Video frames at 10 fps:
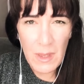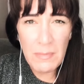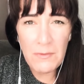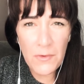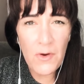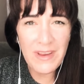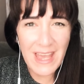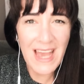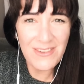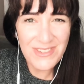before it
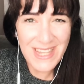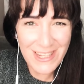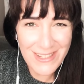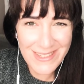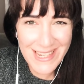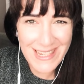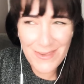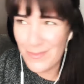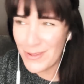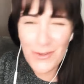kind of settles in
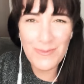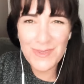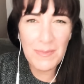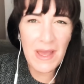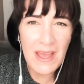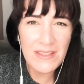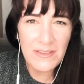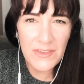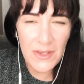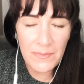and becomes a part
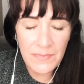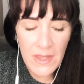of you.